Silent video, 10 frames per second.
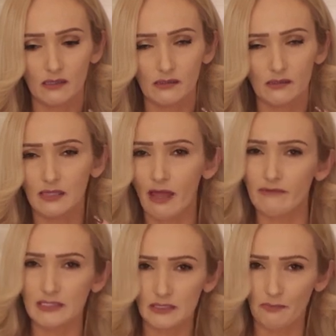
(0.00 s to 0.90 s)
love
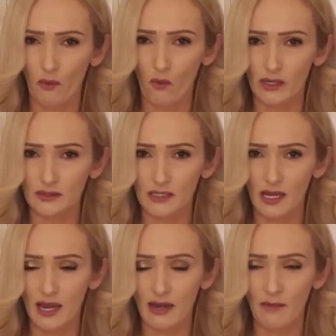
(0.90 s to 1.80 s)
and support.
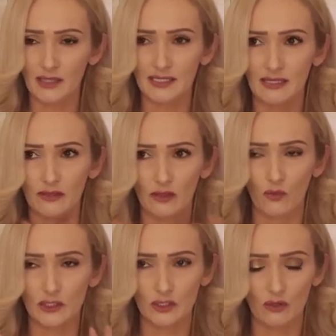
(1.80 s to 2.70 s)
And I'm not saying that there
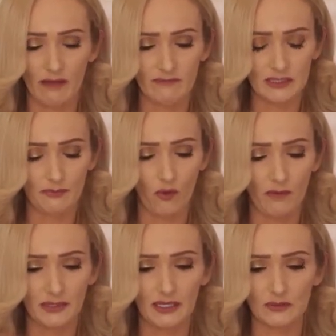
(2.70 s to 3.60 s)
was no love and
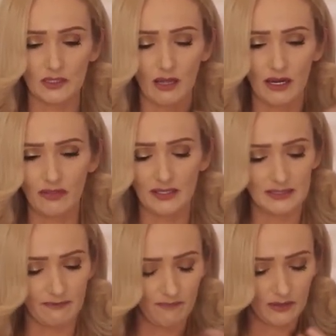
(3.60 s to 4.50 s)
support, but there was a lot of things
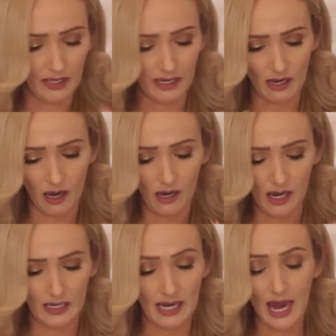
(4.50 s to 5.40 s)
that feel like
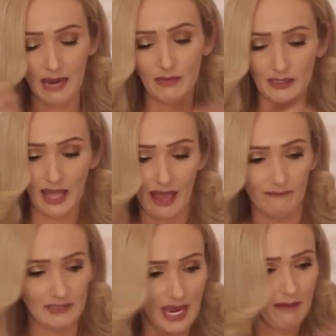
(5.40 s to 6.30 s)
came and
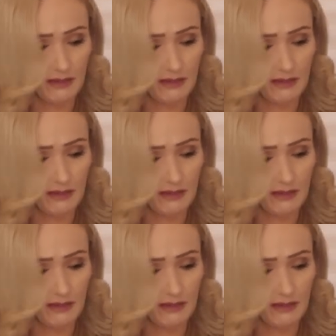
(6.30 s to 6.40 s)
left,